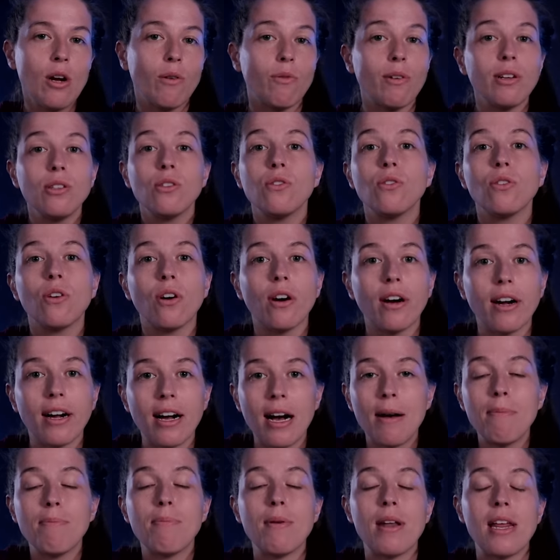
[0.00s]
rental car
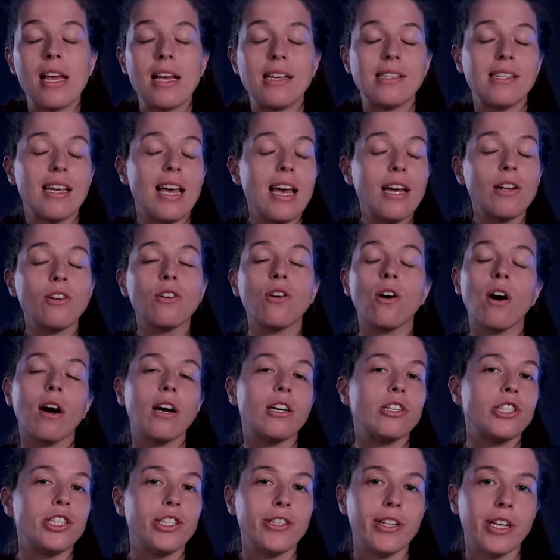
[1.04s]
companies and
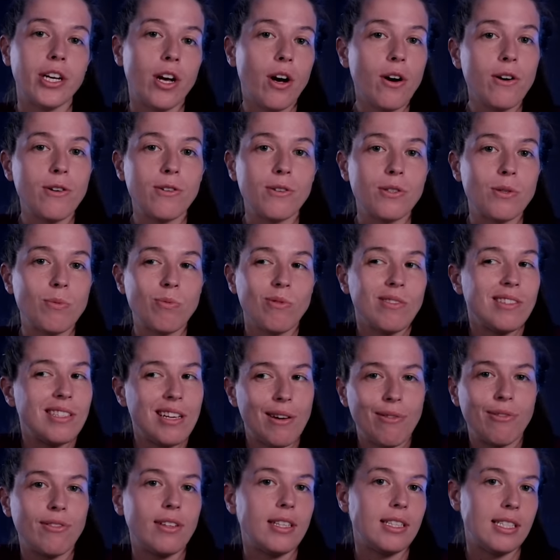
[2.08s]
car sharing hosts will
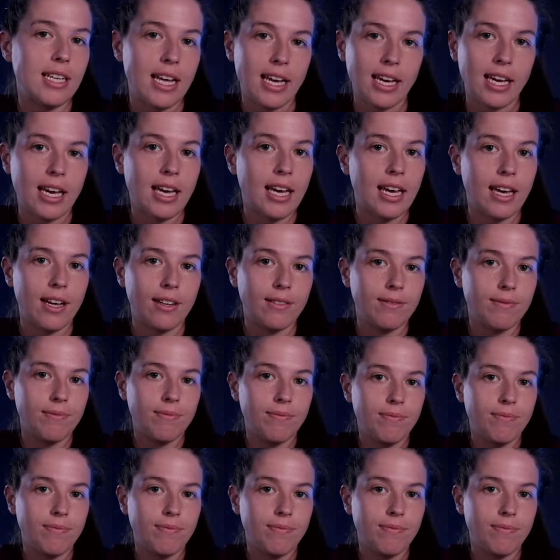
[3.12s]
definitely take a hit.